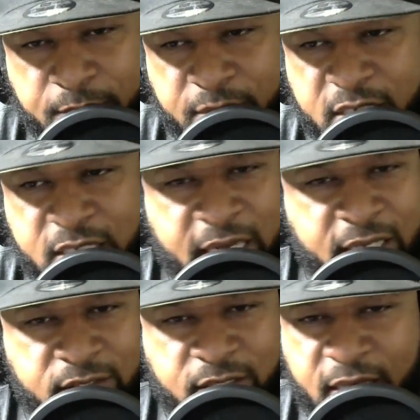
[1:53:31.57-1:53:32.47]
I mean, he
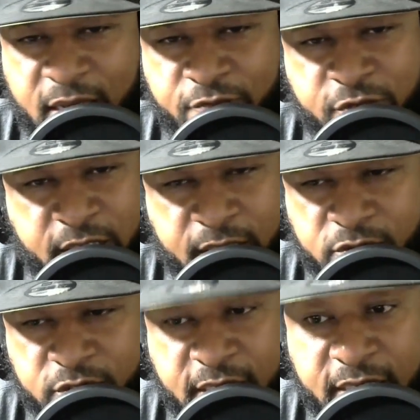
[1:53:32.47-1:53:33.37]
has everything
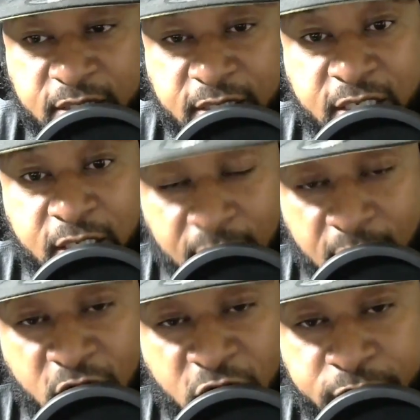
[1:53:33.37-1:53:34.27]
else. He has a killer
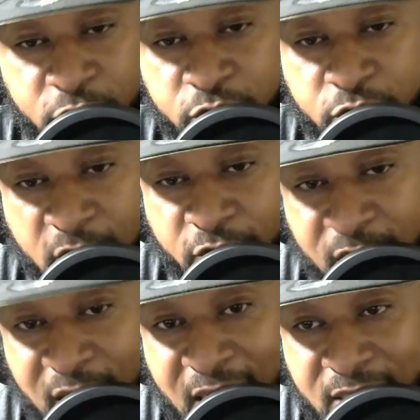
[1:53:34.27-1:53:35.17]
arm. Do y'all
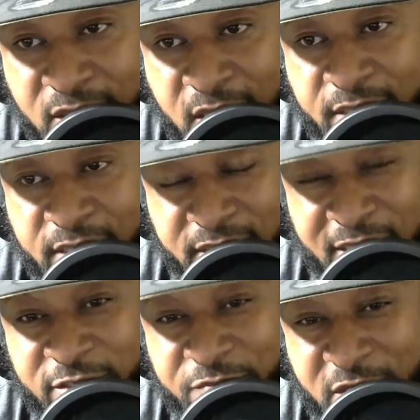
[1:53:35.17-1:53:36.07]
realize that
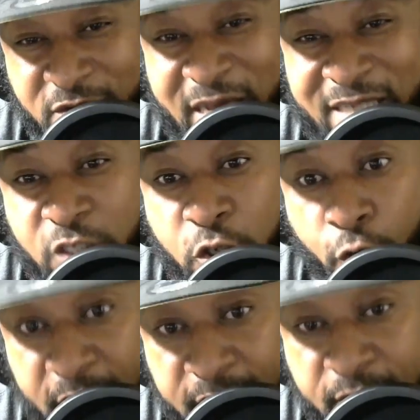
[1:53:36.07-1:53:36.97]
Taysom Hill has a
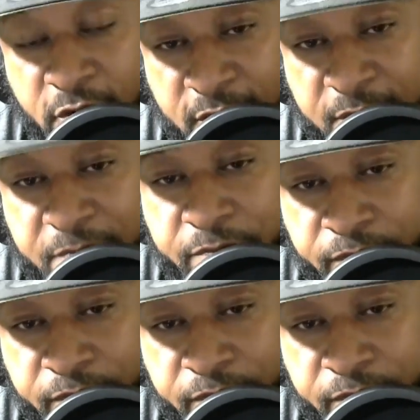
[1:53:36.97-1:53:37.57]
great arm?